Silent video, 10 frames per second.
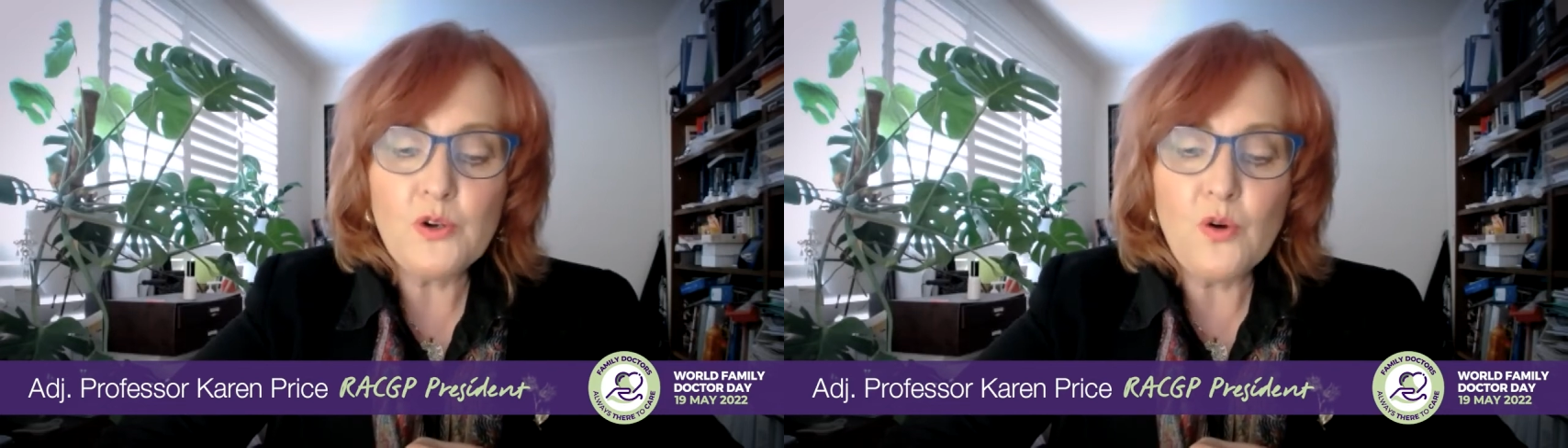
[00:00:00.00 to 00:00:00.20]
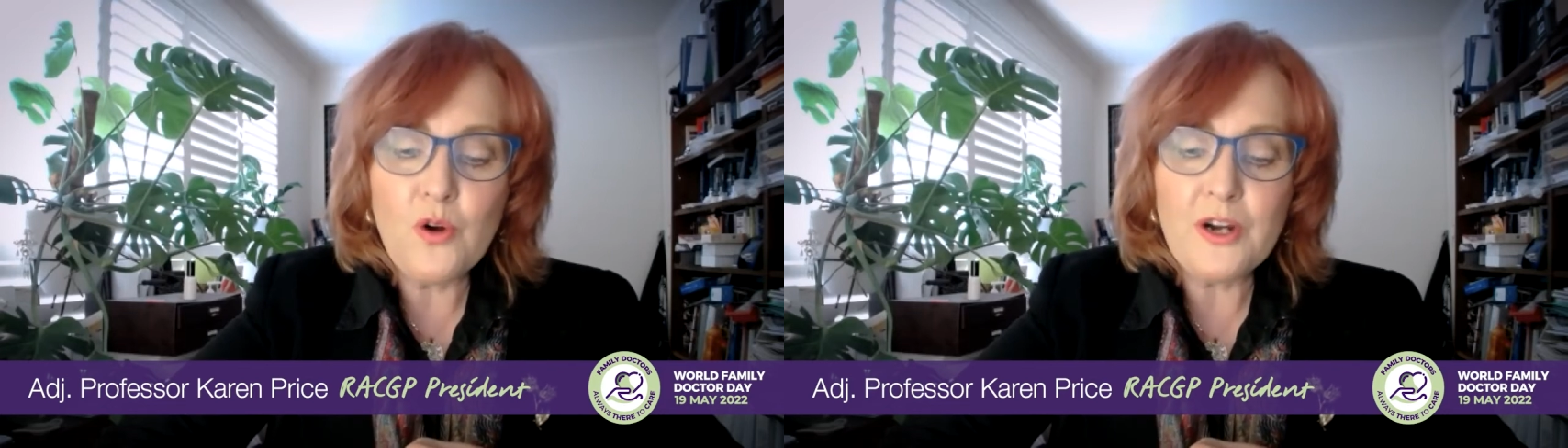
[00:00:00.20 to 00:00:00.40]

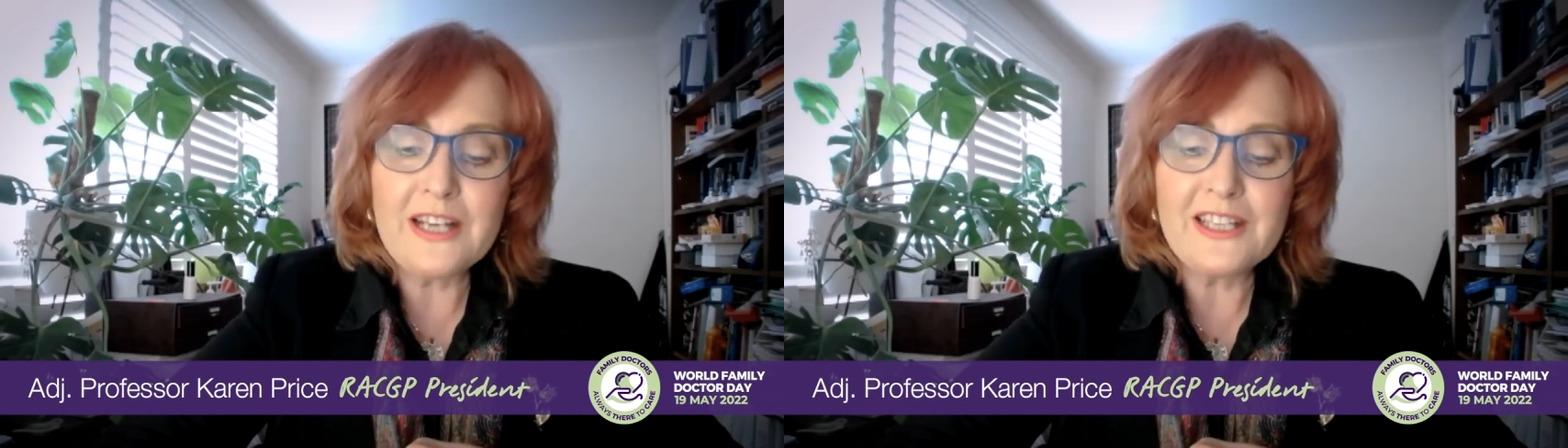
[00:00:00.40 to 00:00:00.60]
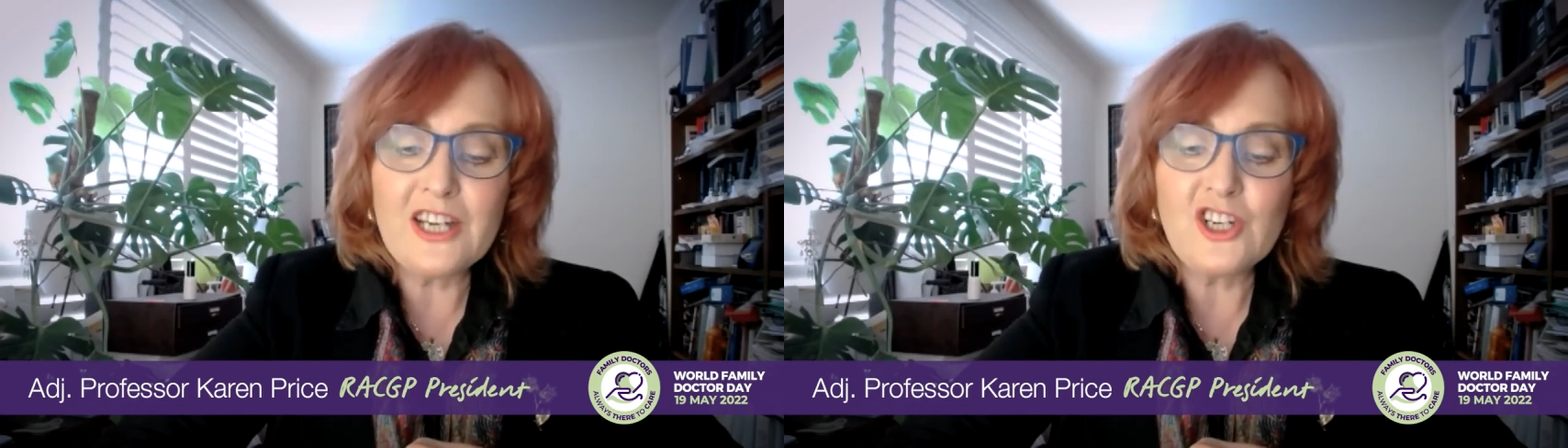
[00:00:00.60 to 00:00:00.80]

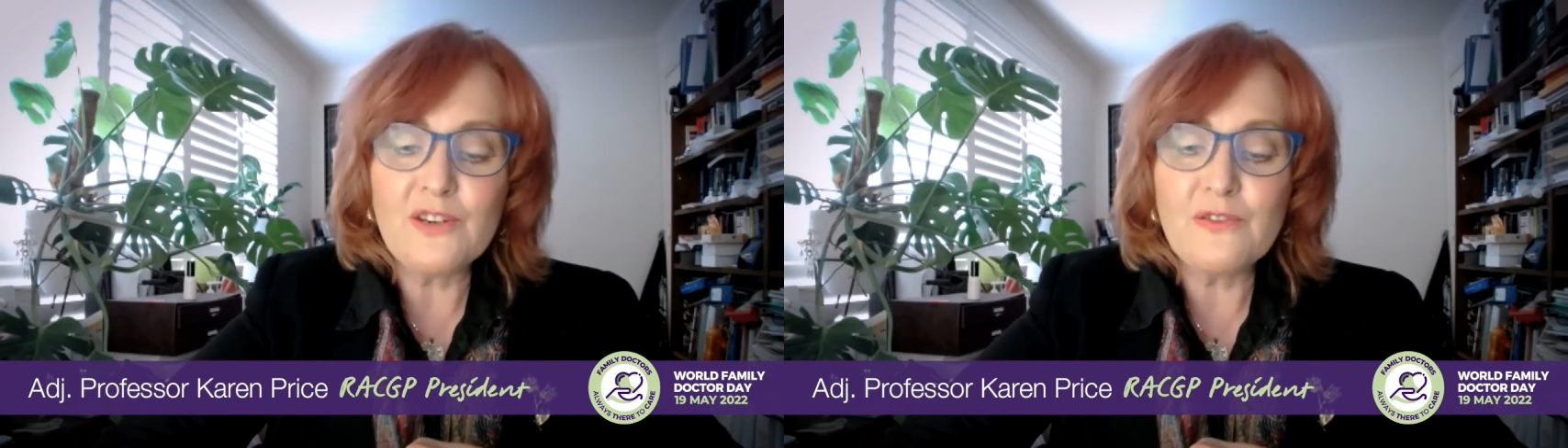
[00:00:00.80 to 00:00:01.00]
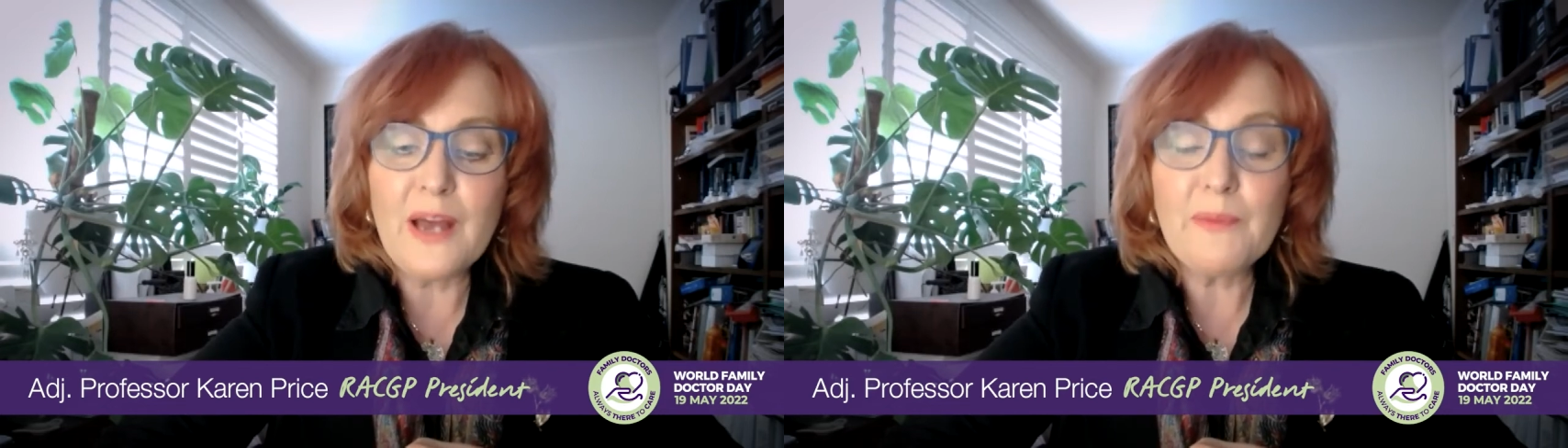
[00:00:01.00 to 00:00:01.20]
Organisation of
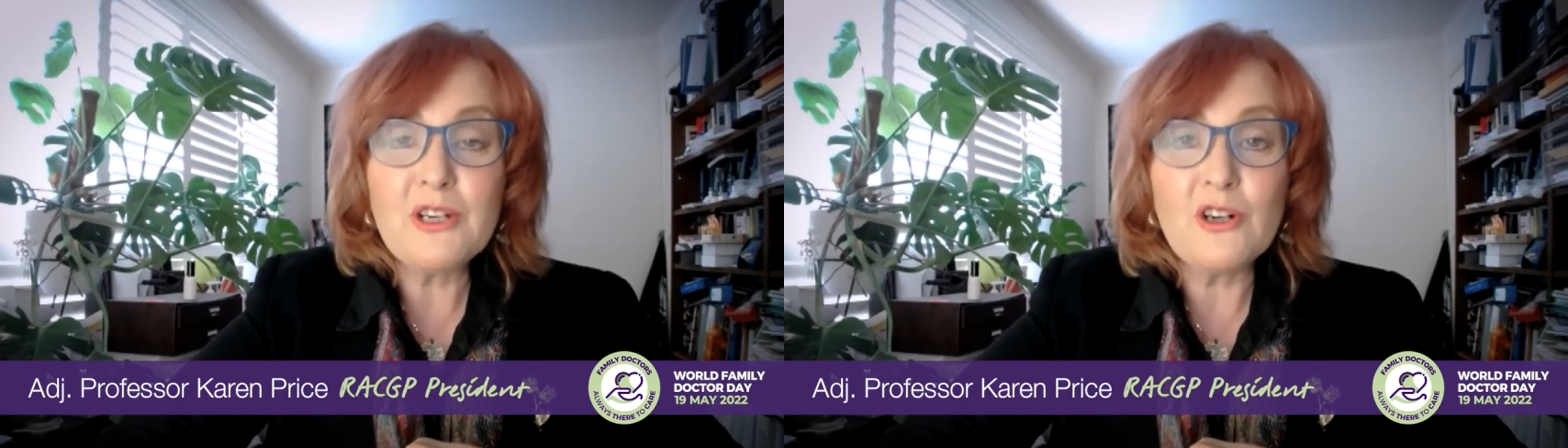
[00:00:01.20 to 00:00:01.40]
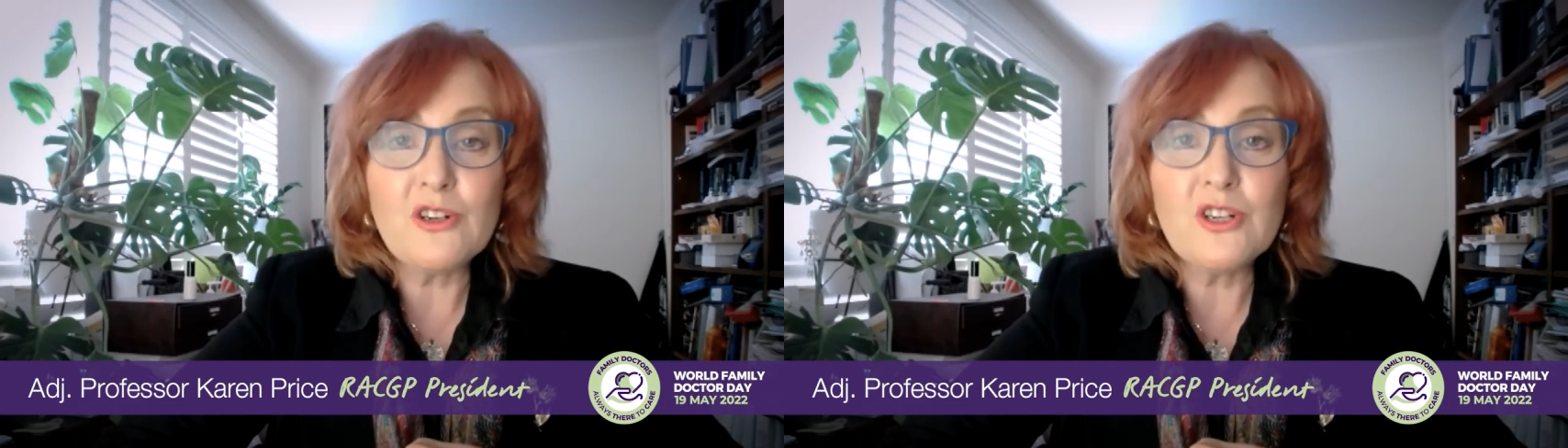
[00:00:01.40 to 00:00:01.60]
Family
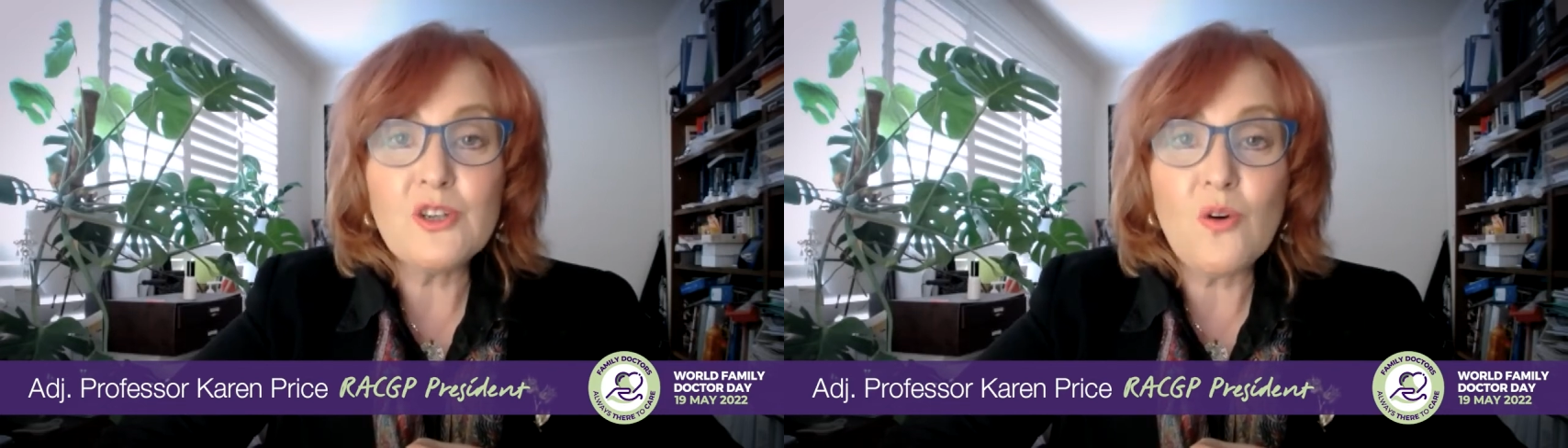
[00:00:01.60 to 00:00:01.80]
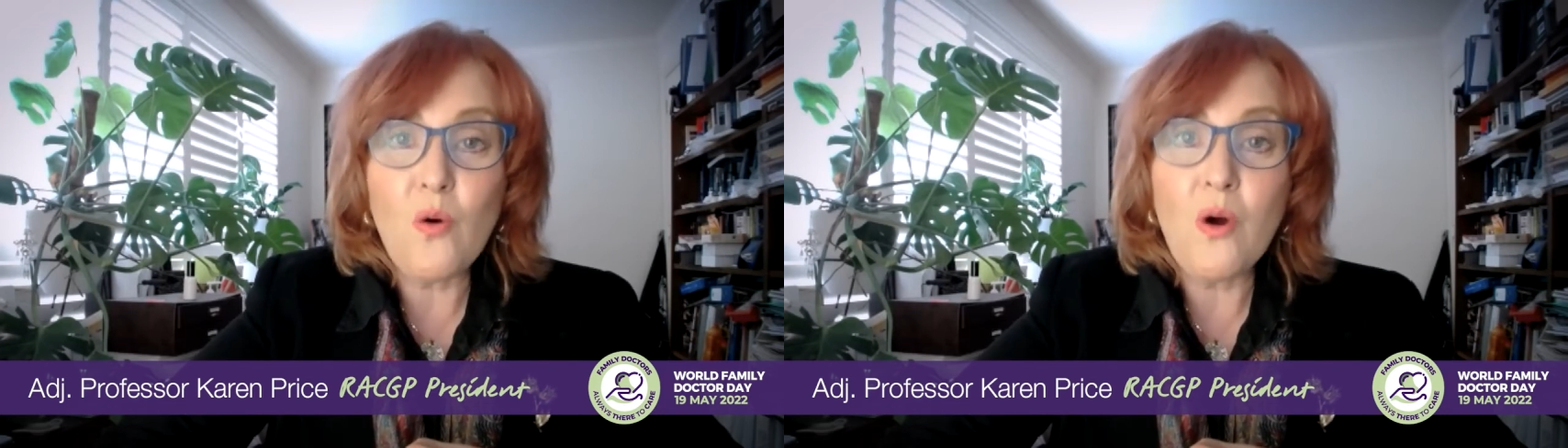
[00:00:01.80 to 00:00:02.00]
Doctors,
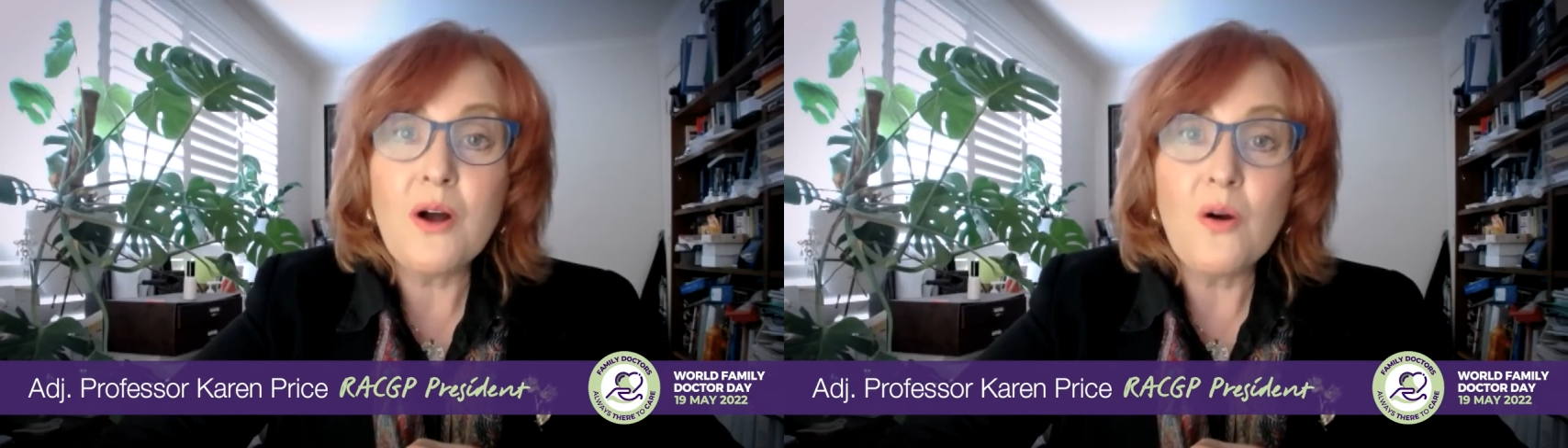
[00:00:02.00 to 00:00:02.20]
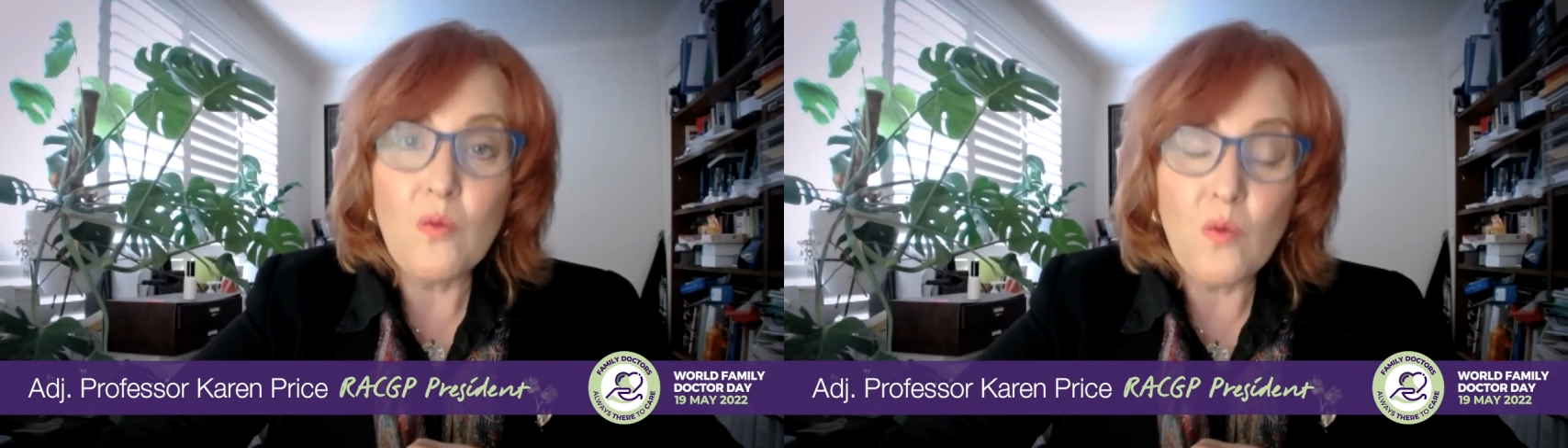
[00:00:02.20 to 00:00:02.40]
or
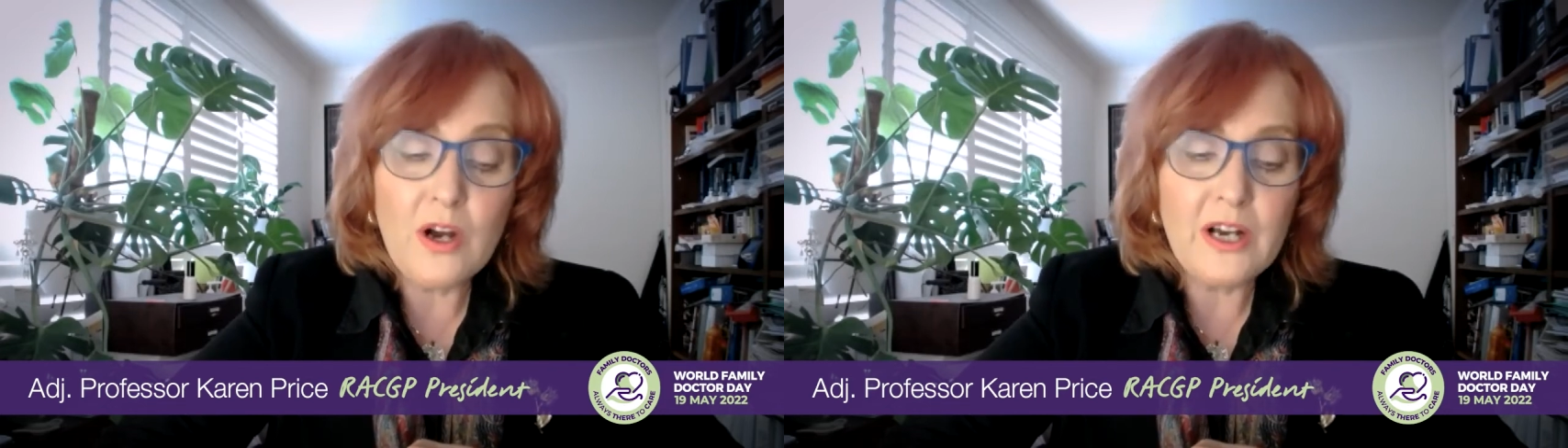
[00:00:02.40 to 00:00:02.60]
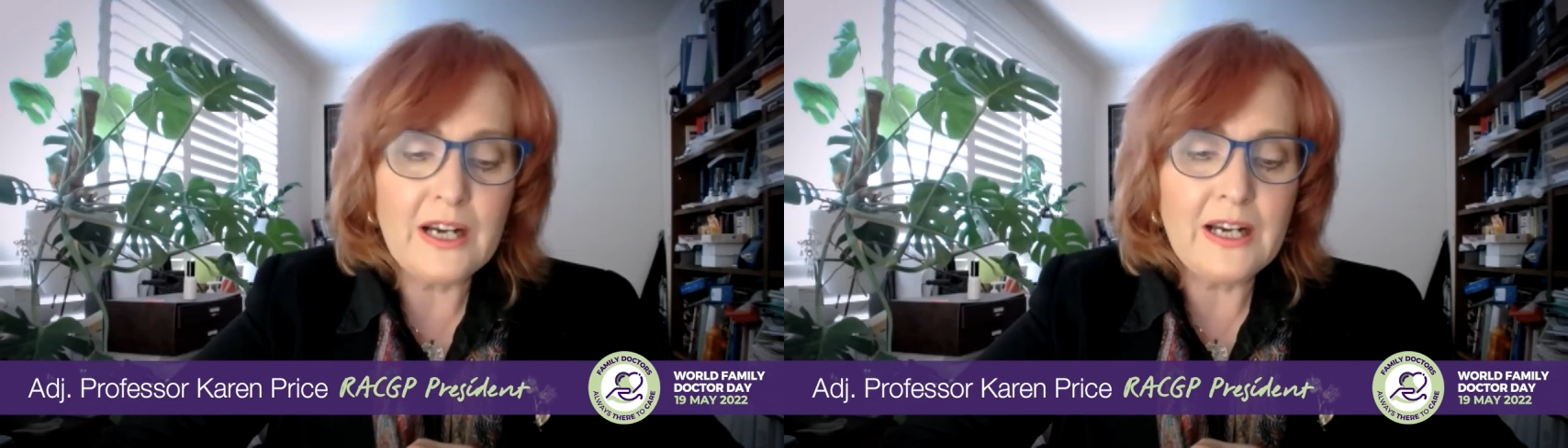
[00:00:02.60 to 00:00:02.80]

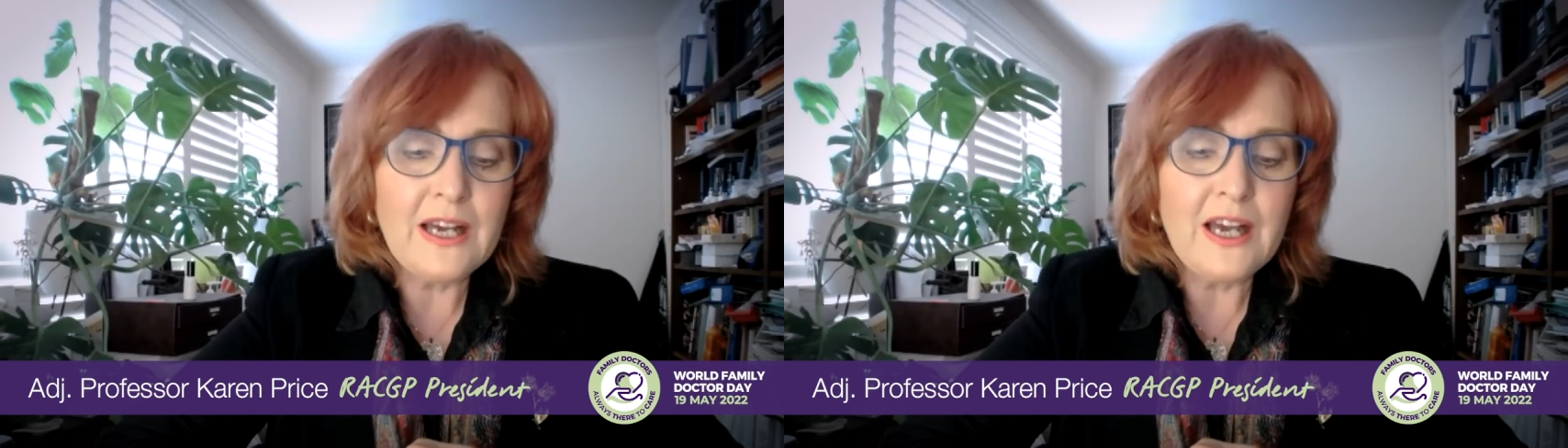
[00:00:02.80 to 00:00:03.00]
WONCA,